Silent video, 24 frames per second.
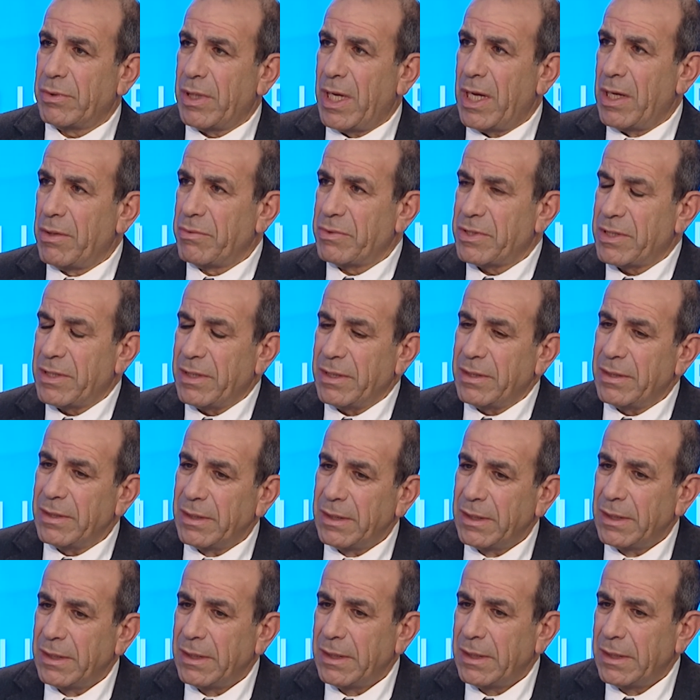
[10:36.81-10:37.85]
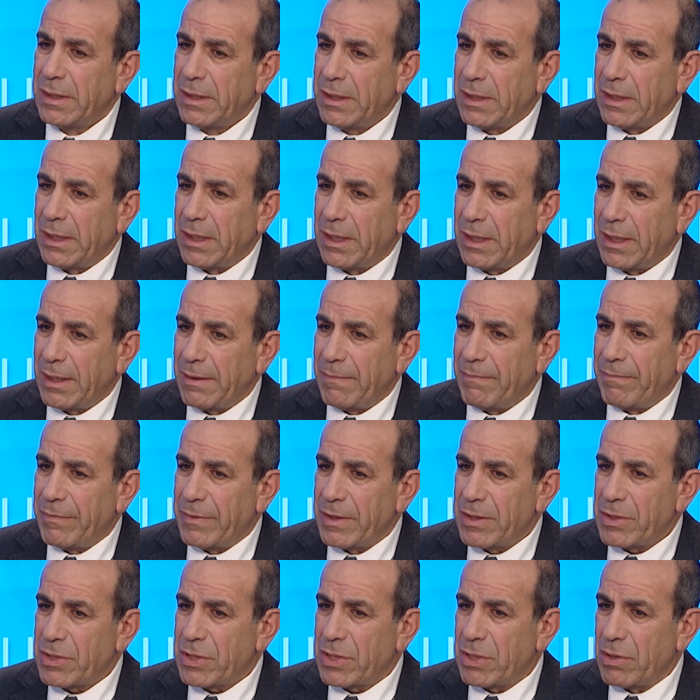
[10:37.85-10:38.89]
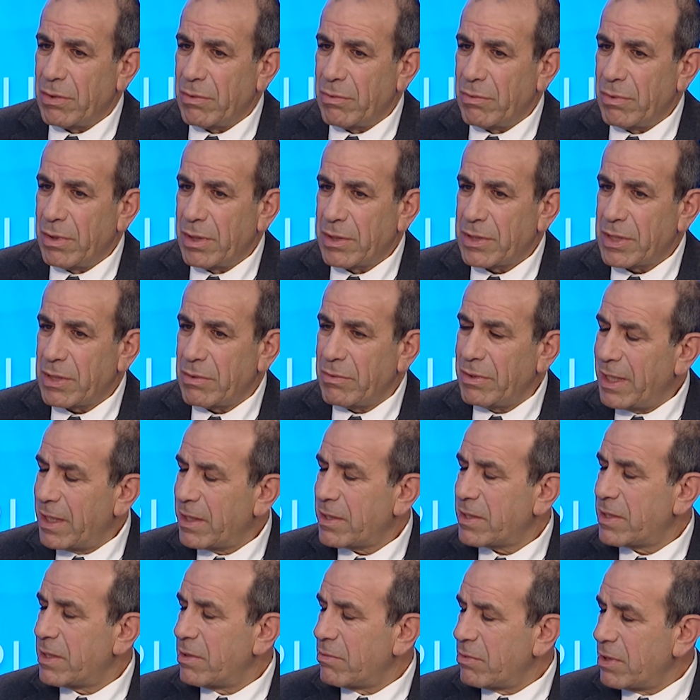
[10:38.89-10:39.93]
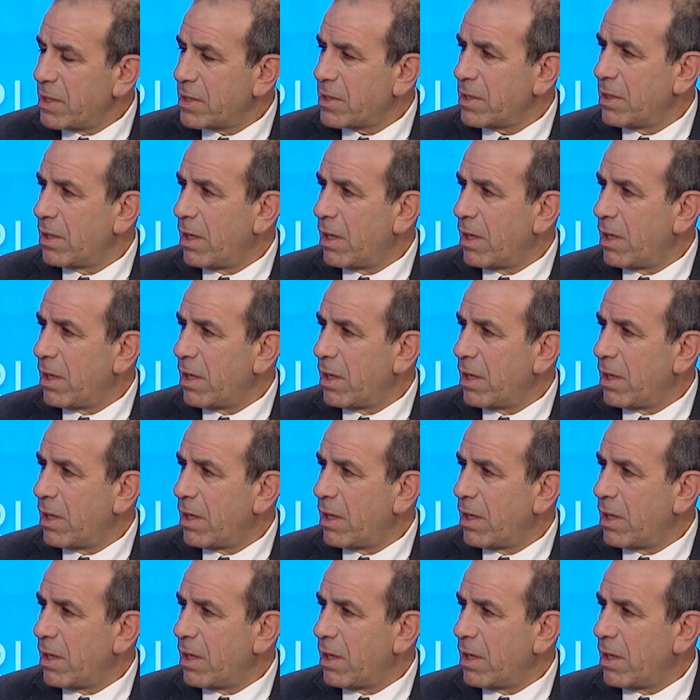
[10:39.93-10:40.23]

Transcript: ousted. So yes, there is an